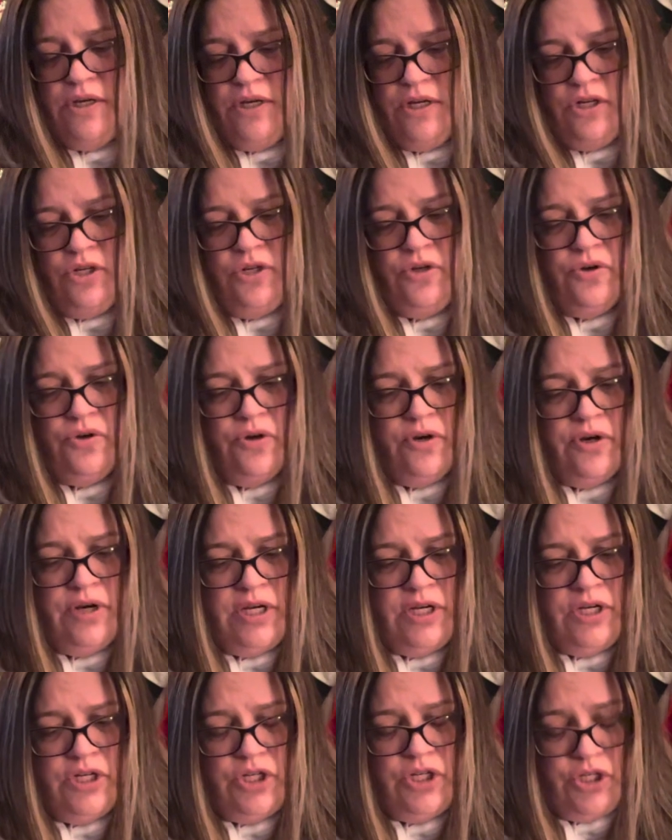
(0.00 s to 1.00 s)

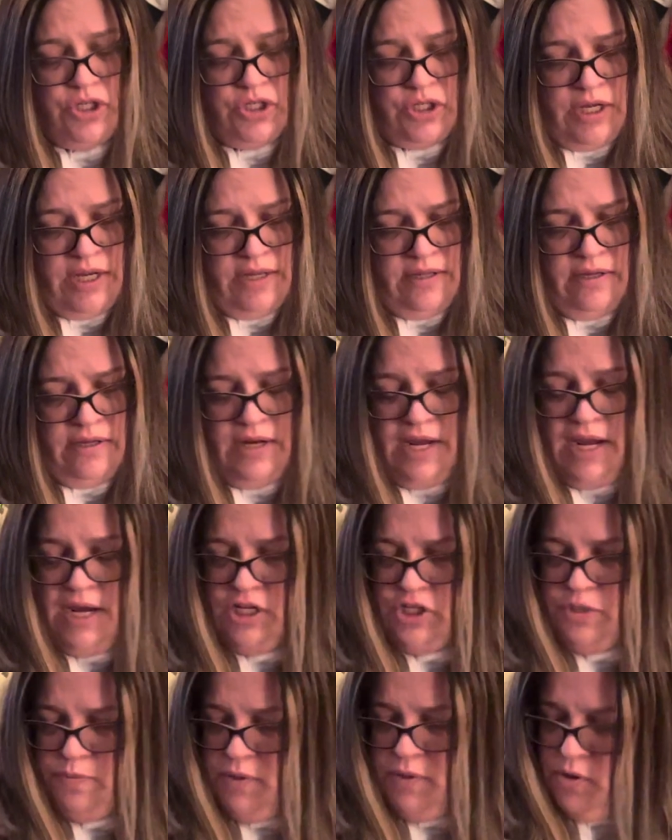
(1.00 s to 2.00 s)
Nourish, and then
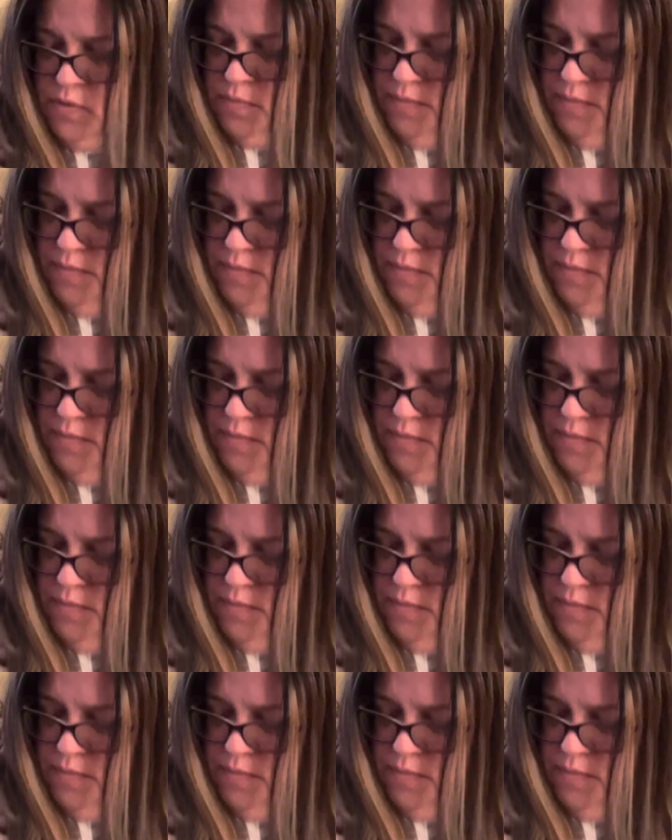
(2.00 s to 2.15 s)
HBO